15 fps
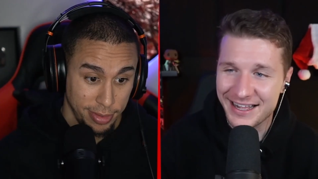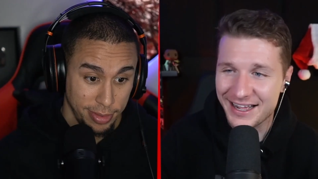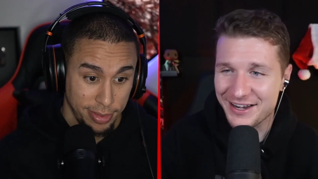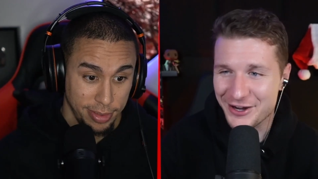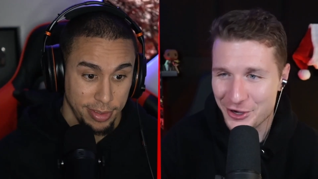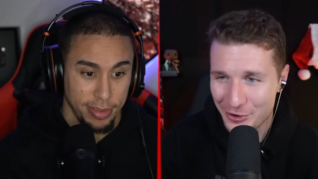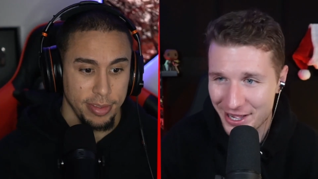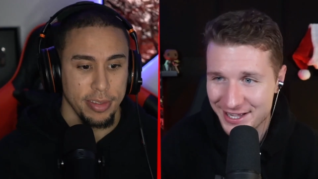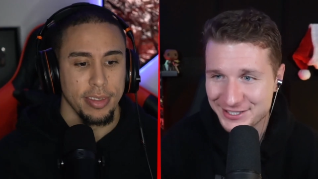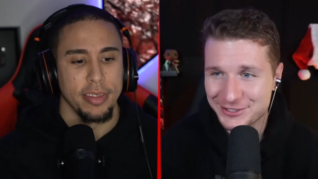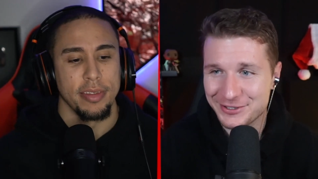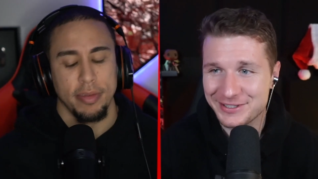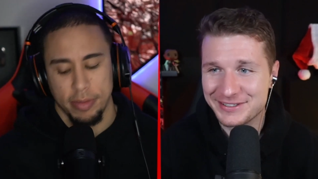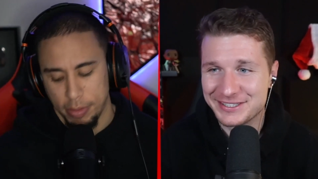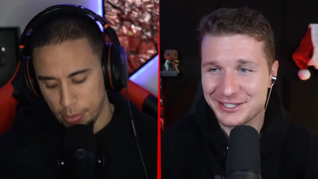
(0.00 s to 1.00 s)
Speaker 1: I know
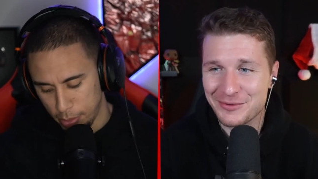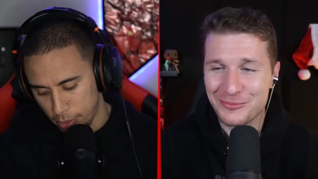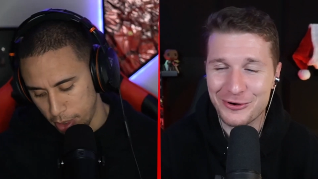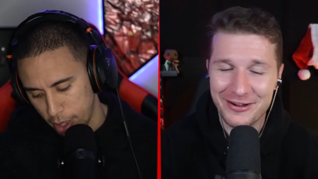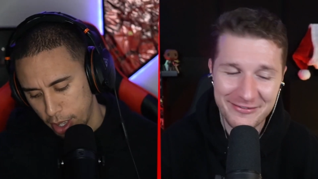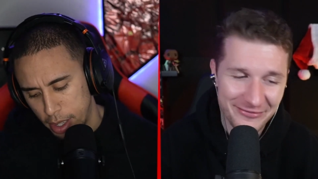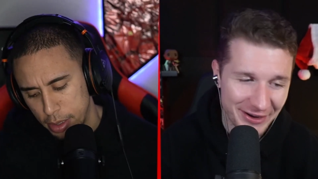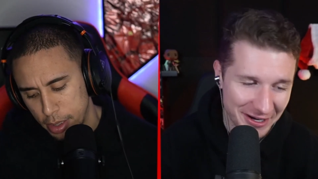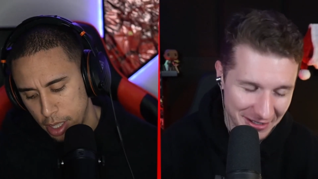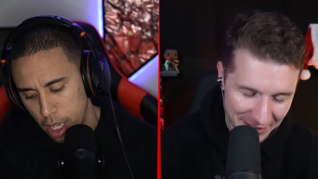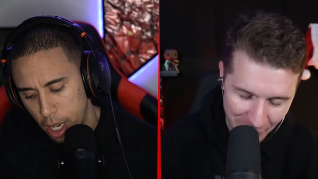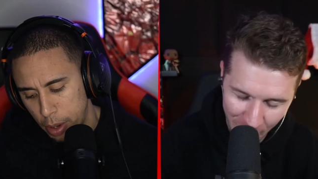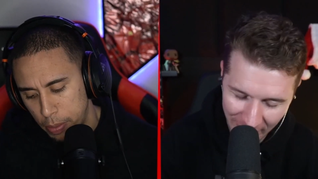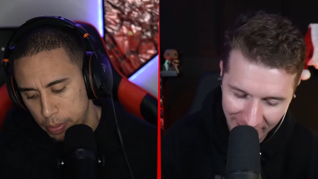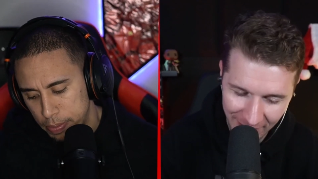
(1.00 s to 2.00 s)
Astrid somewhat
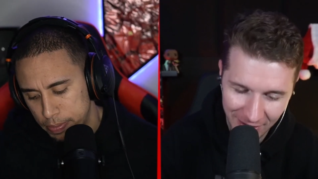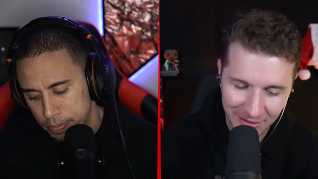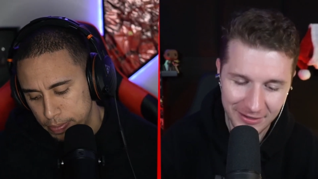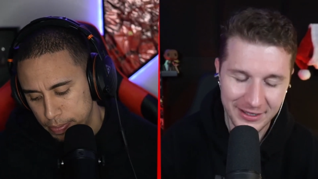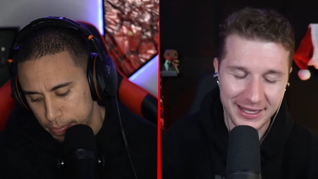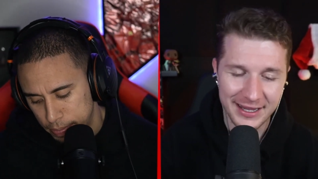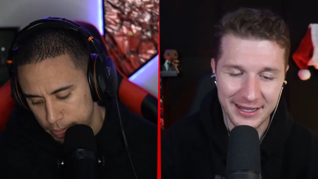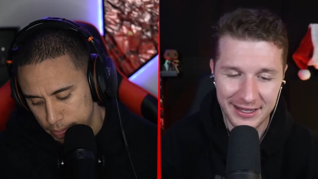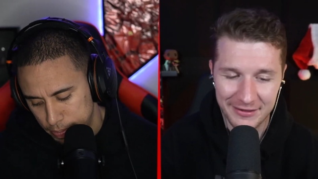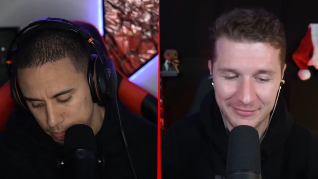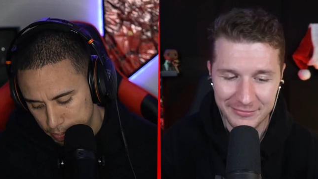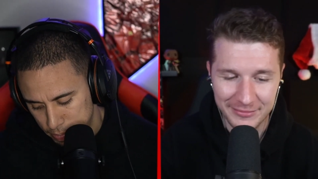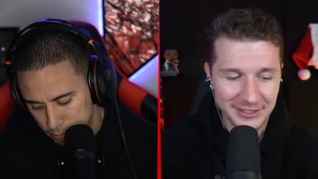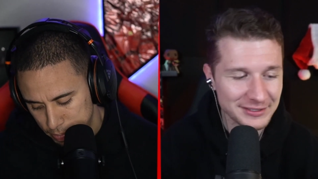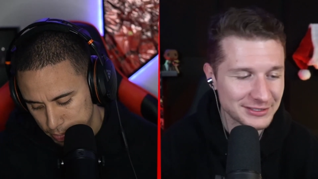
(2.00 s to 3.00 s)
fairly okay. well.
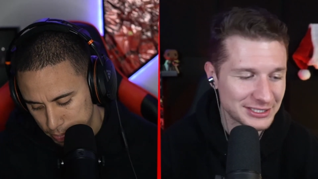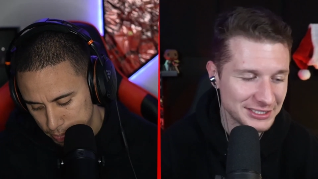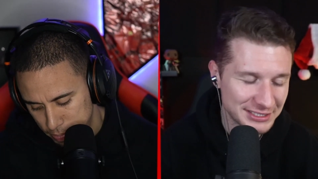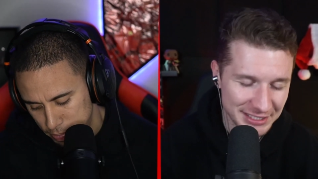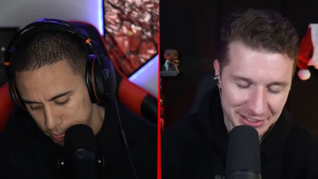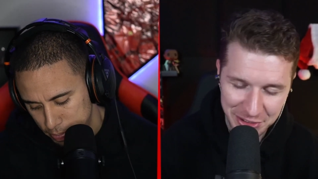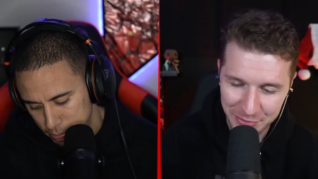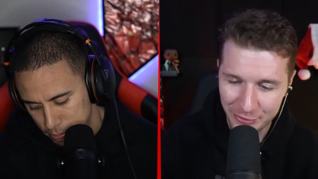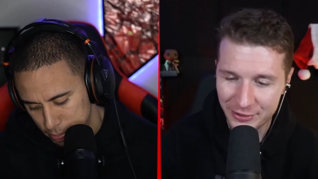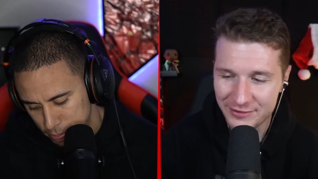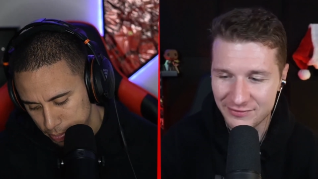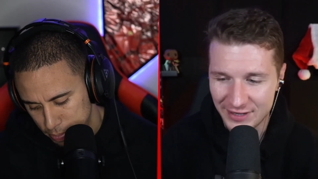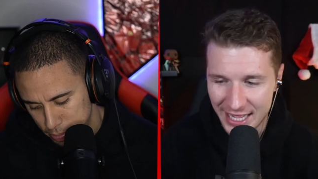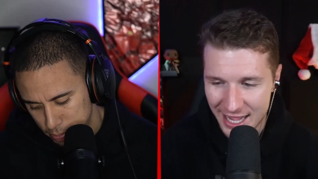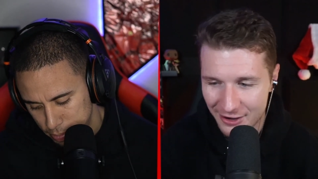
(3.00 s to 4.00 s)
Um, she sent hmm. your
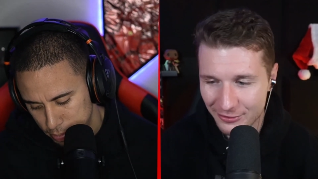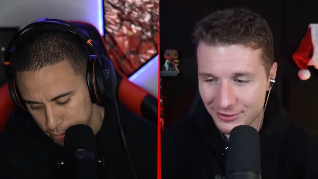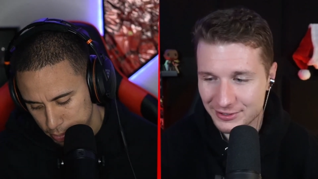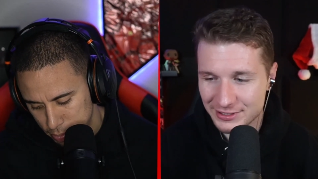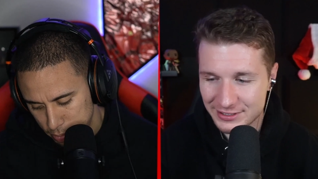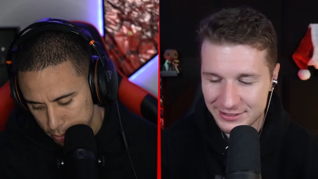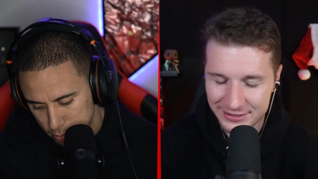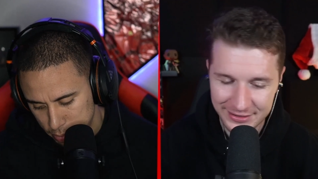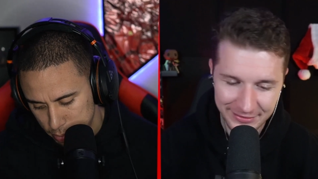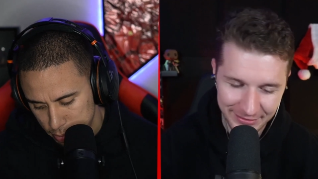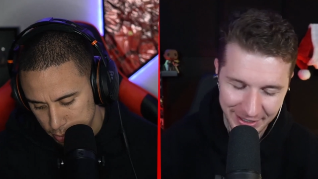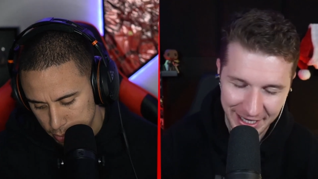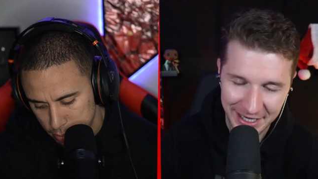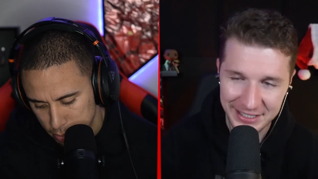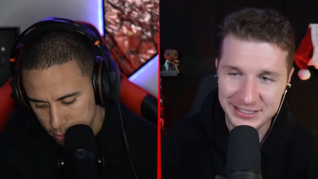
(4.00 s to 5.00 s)
boy flowers.
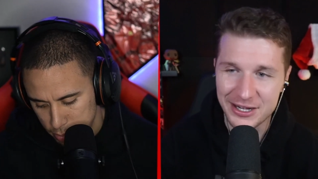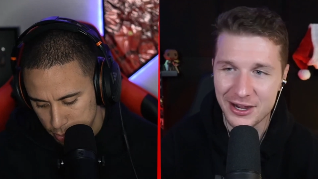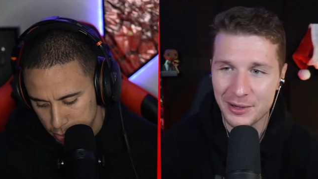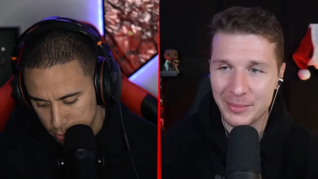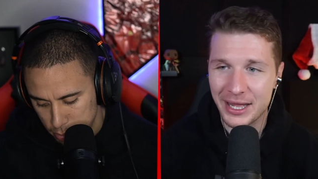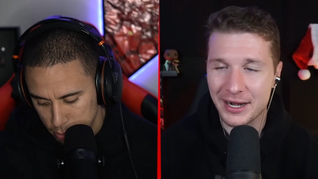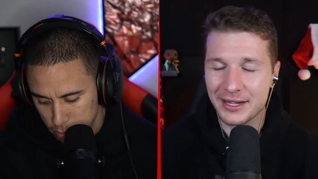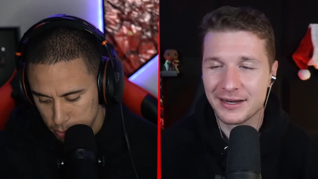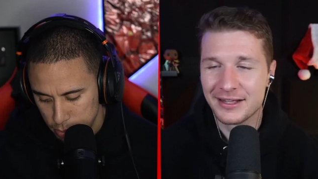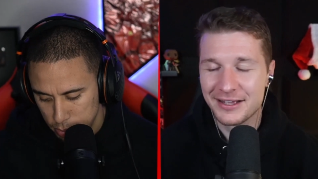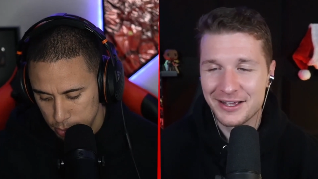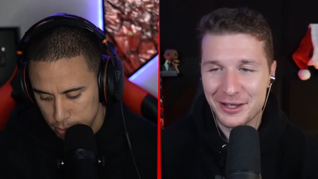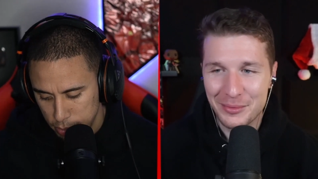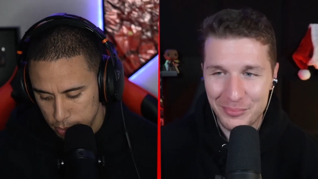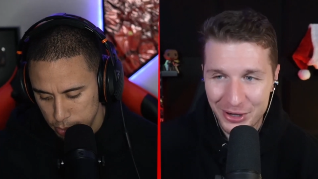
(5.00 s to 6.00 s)
We're not going to talk about it.
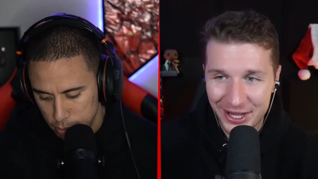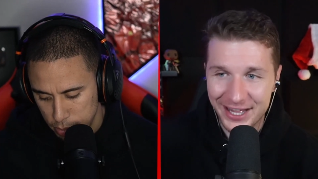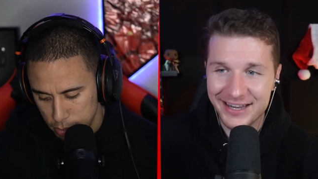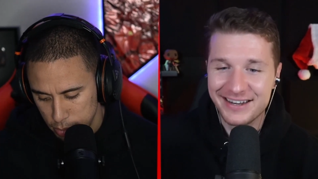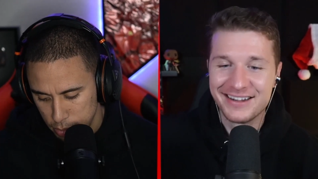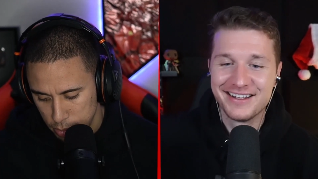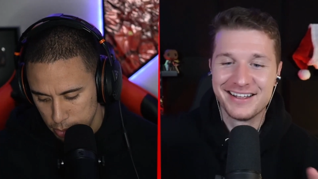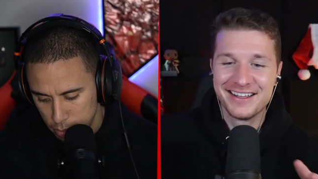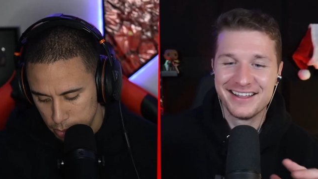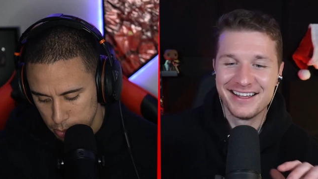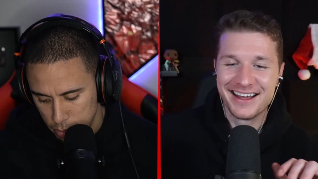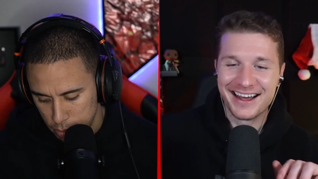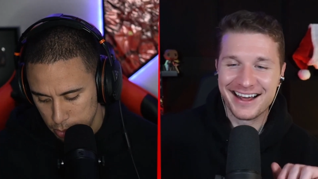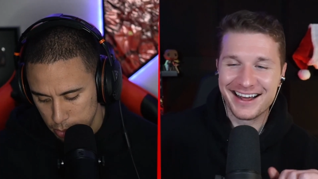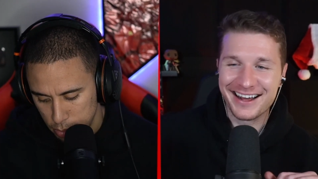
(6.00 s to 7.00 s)
But...
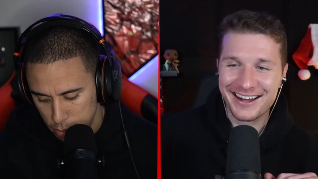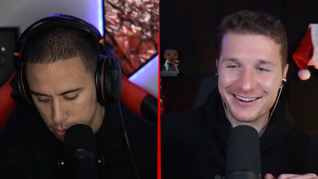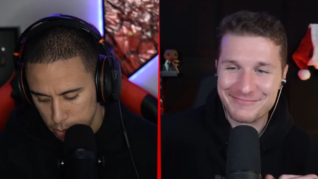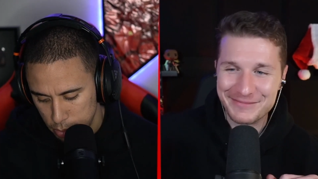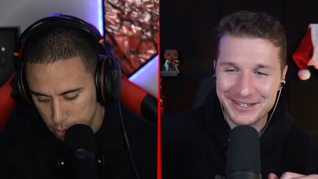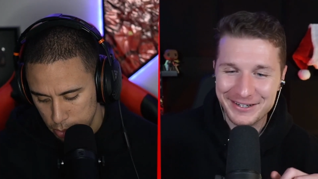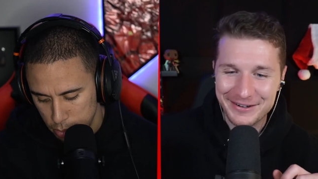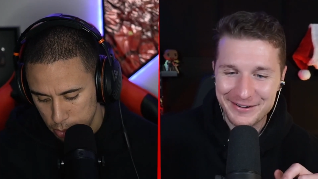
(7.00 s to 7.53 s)
Um,